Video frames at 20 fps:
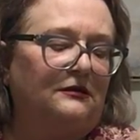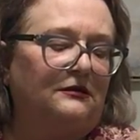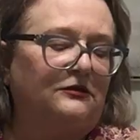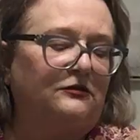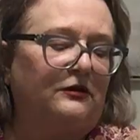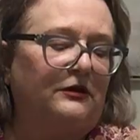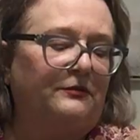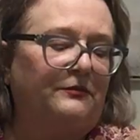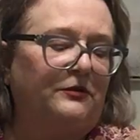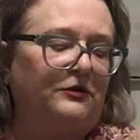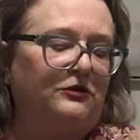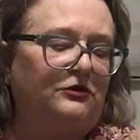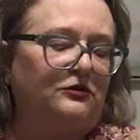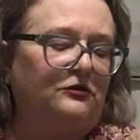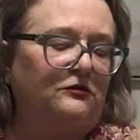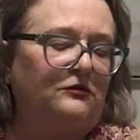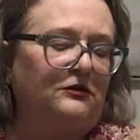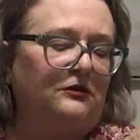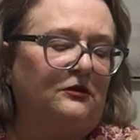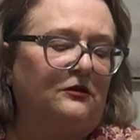So I put
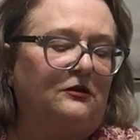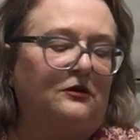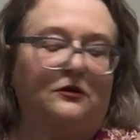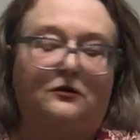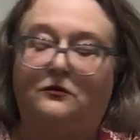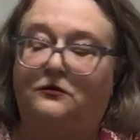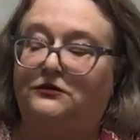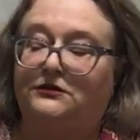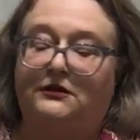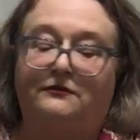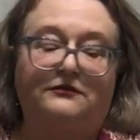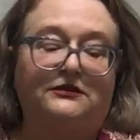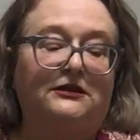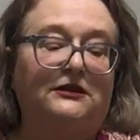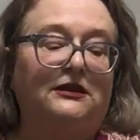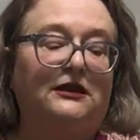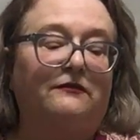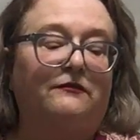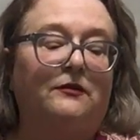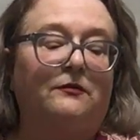two little coals. I was
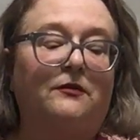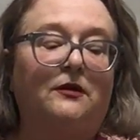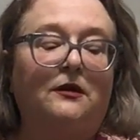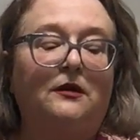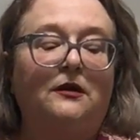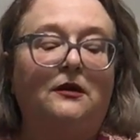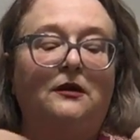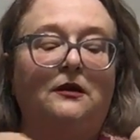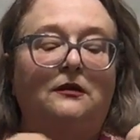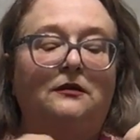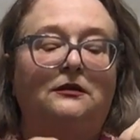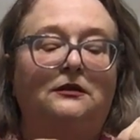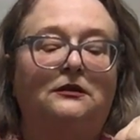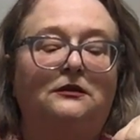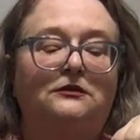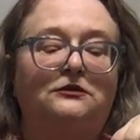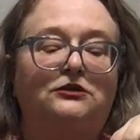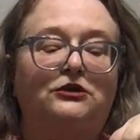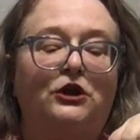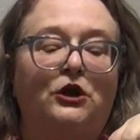going to give him
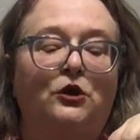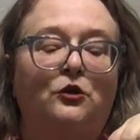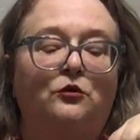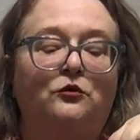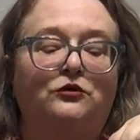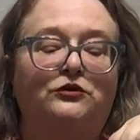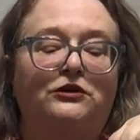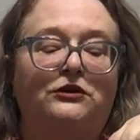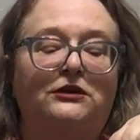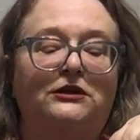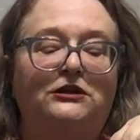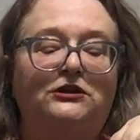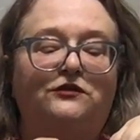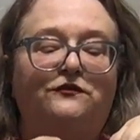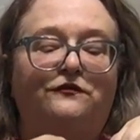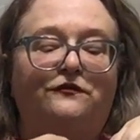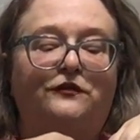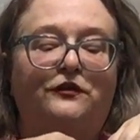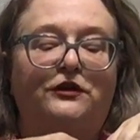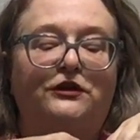little toes on each
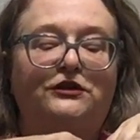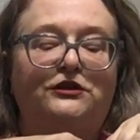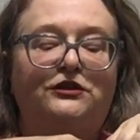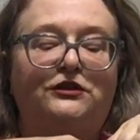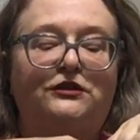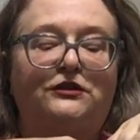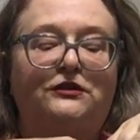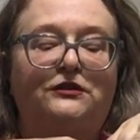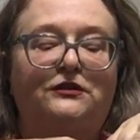foot.